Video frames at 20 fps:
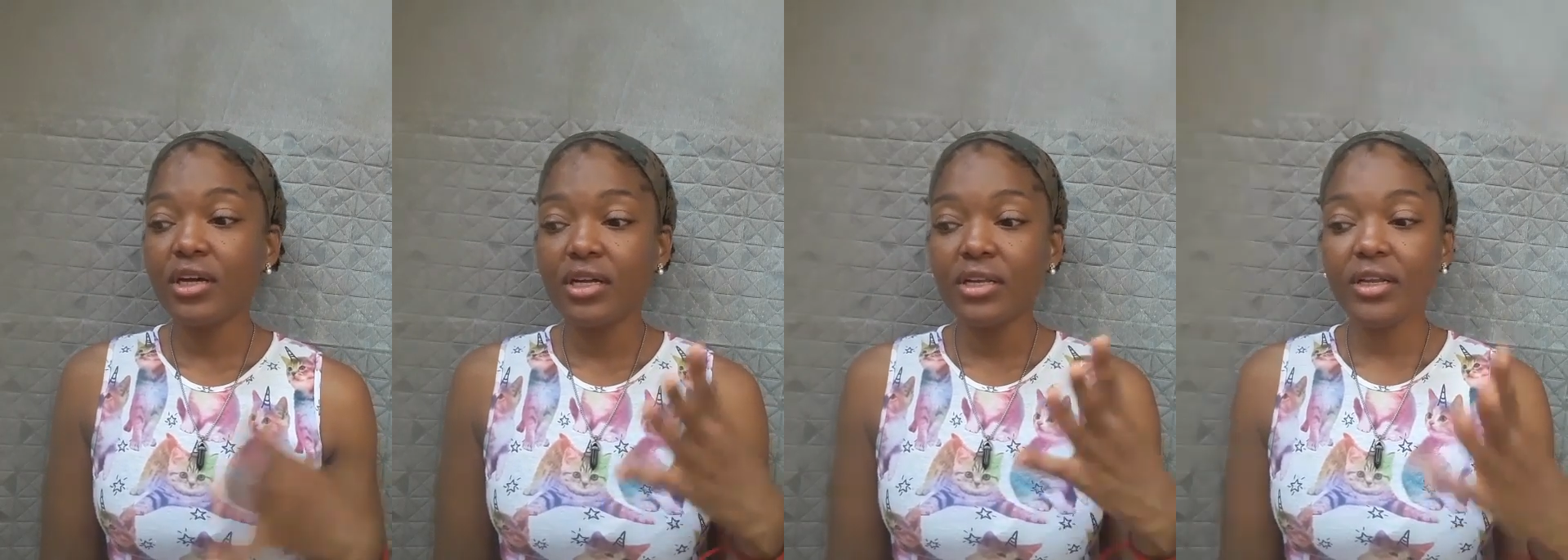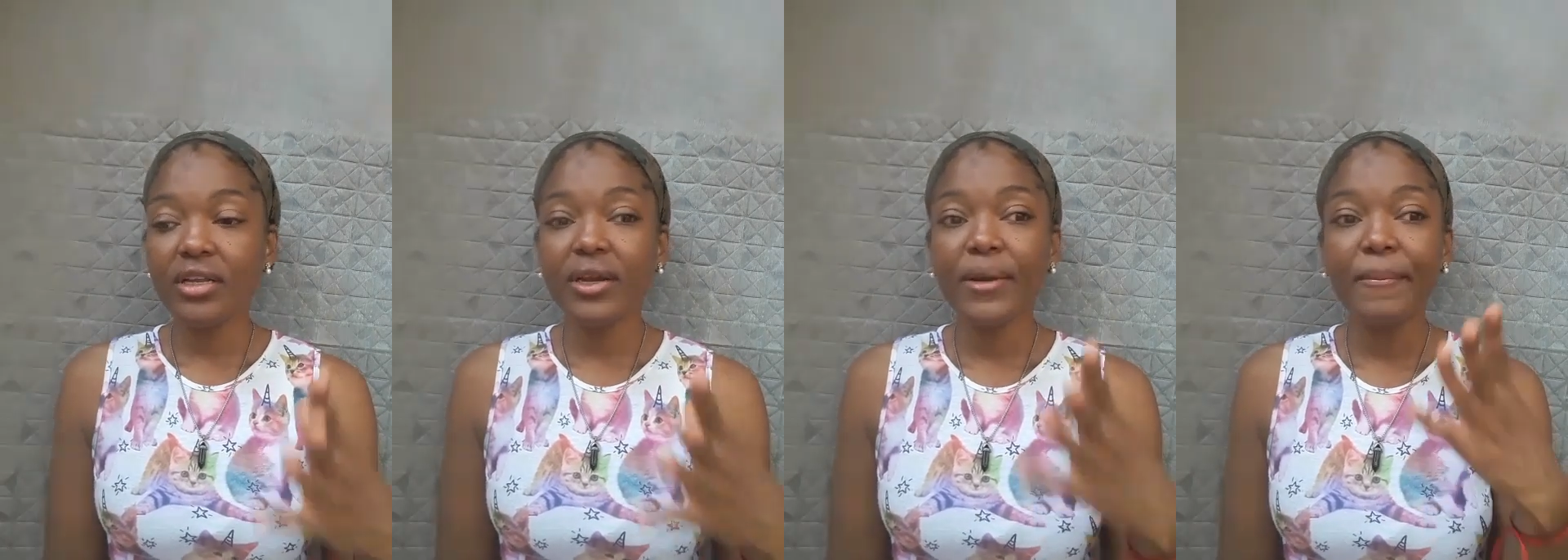
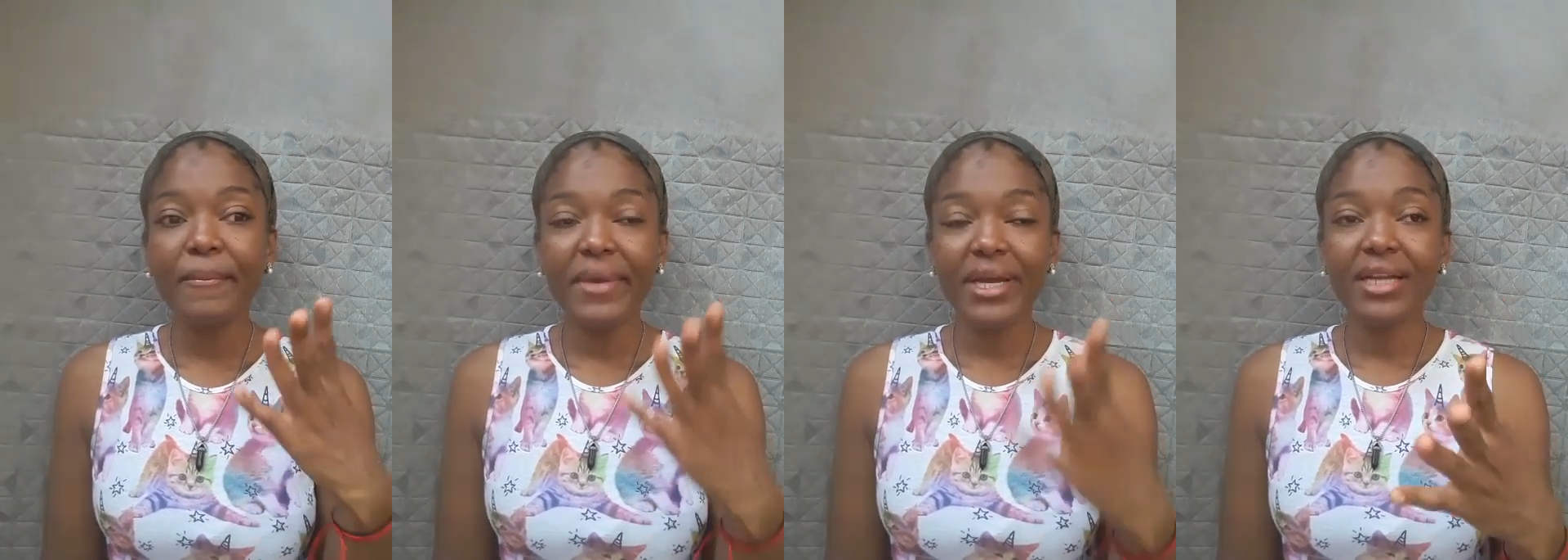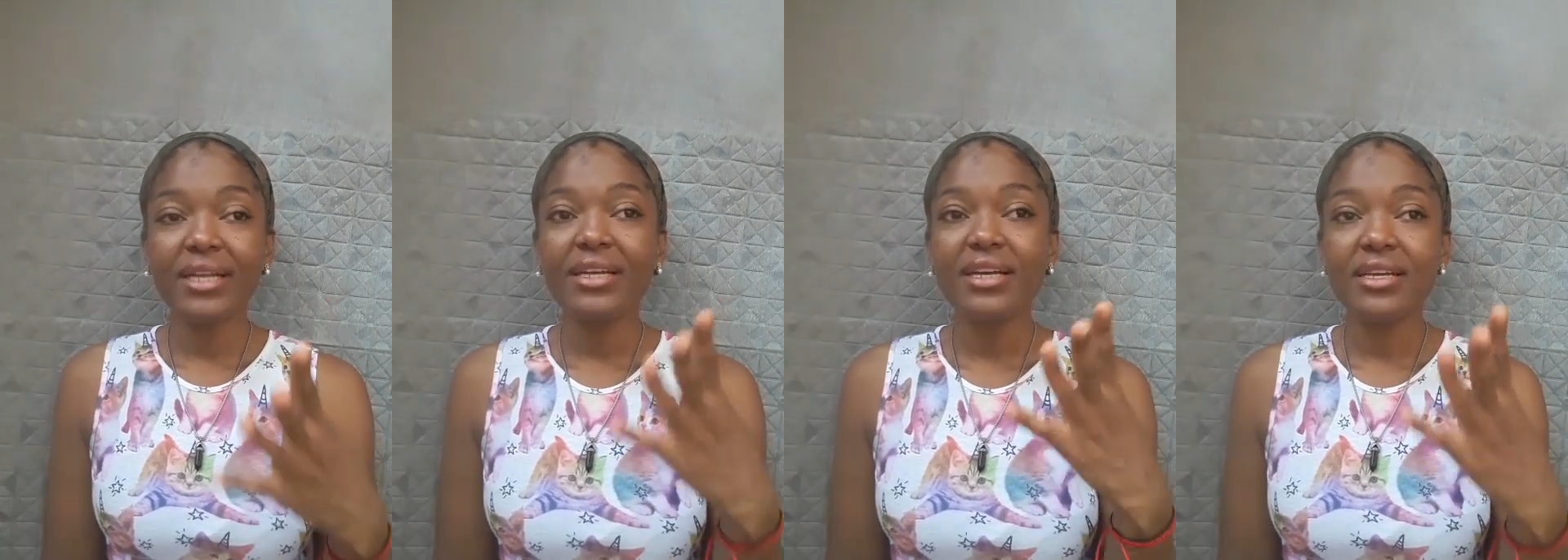
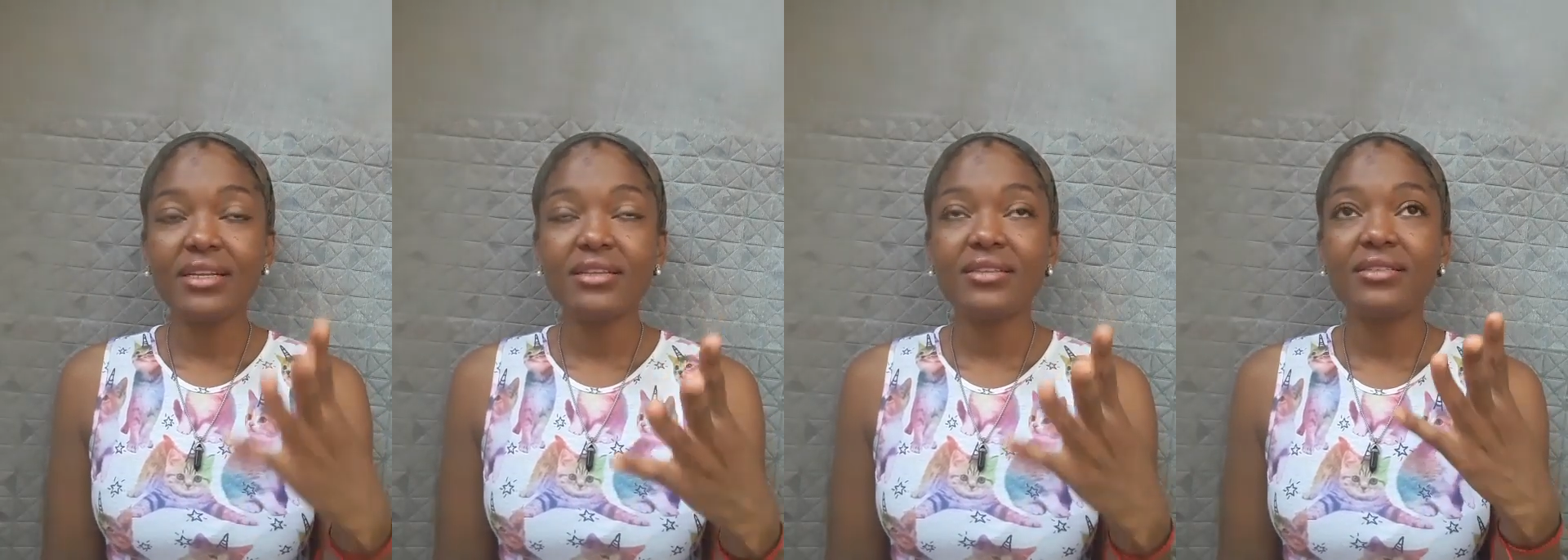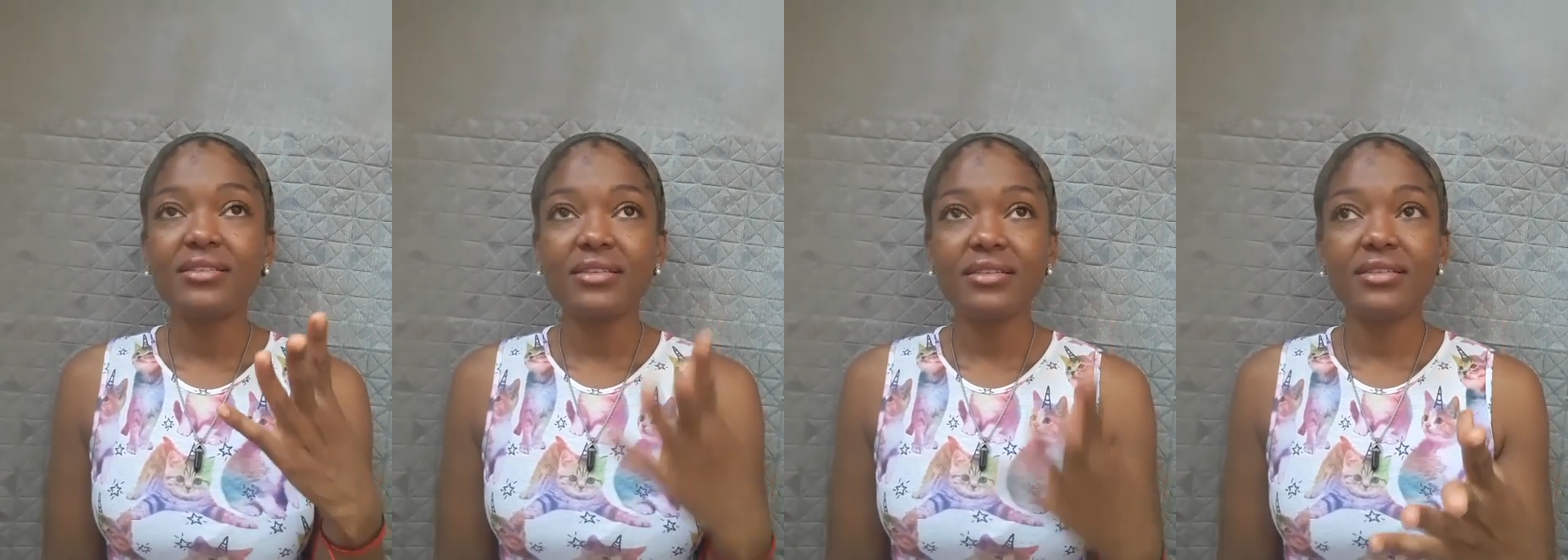undermined
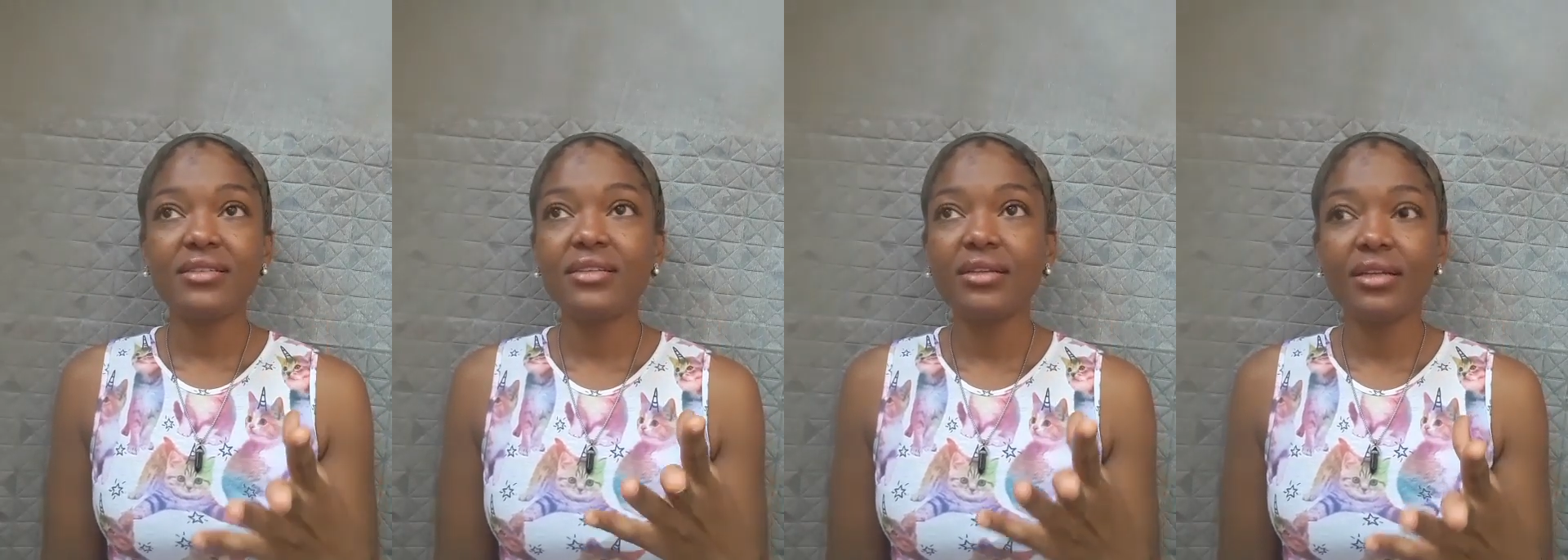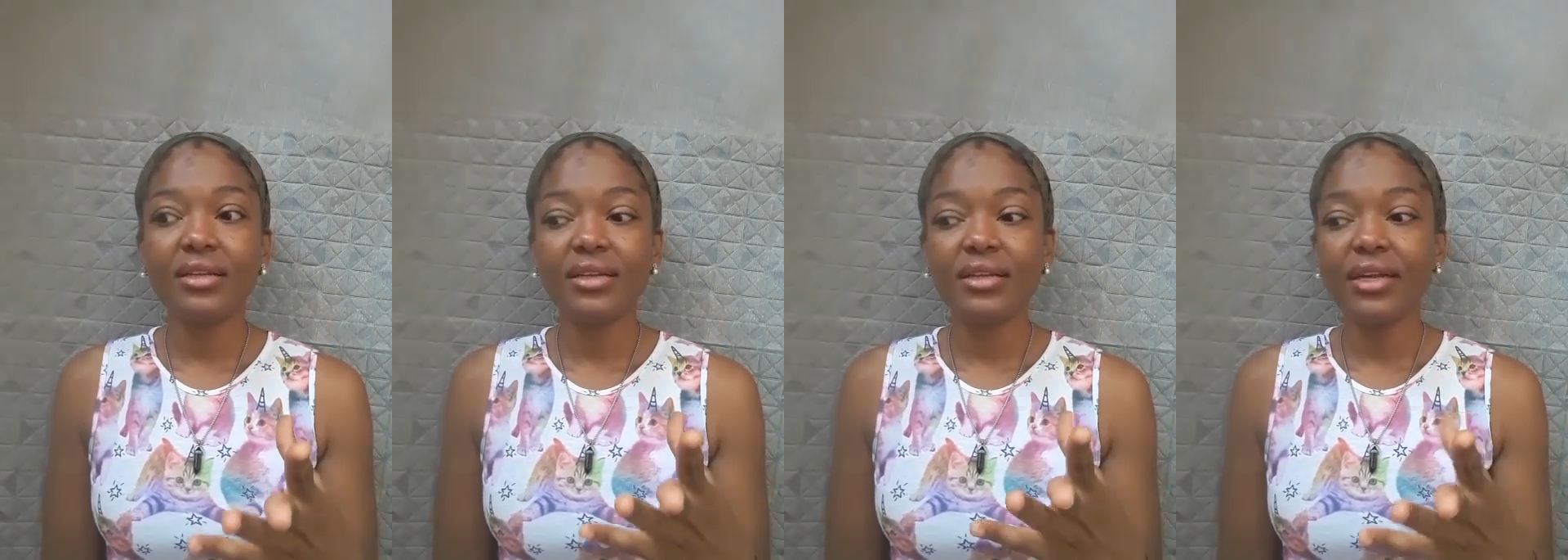
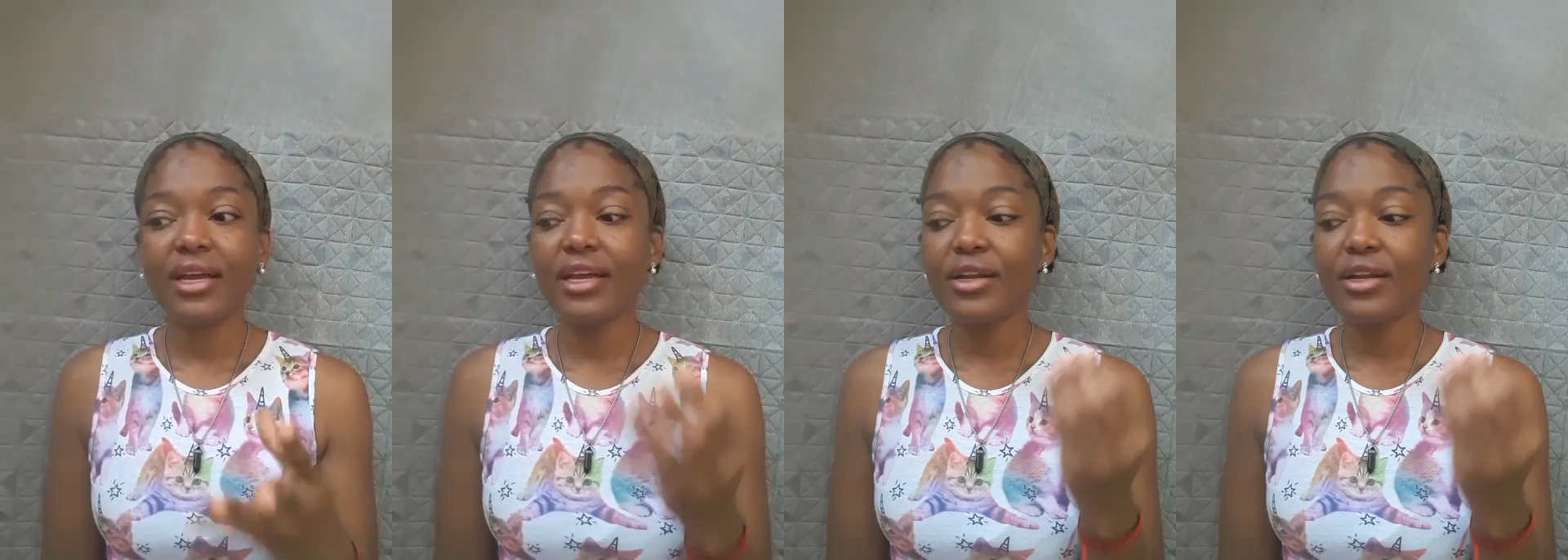consistently.